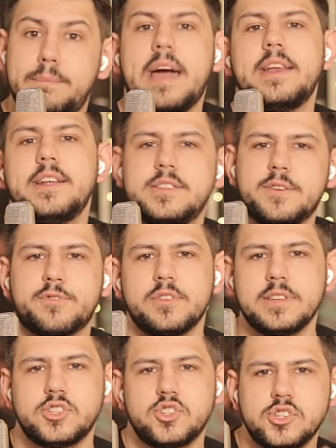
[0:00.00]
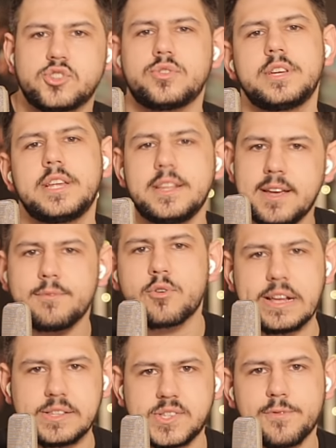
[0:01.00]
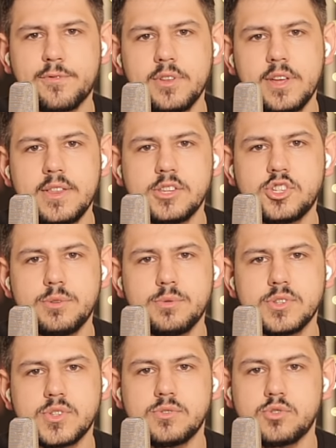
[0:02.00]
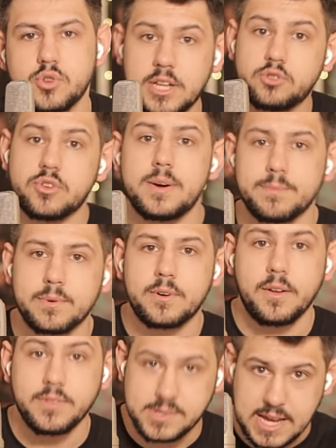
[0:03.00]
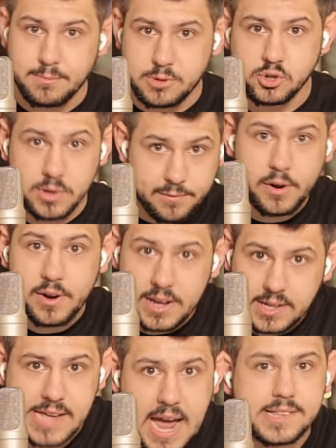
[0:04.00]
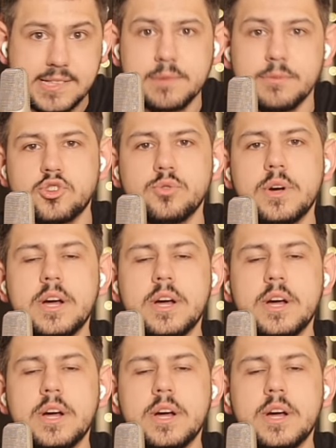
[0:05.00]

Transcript: Biden differently. She's treating Democrats differently than she was treating Trump on the same issue, the very exact same issue.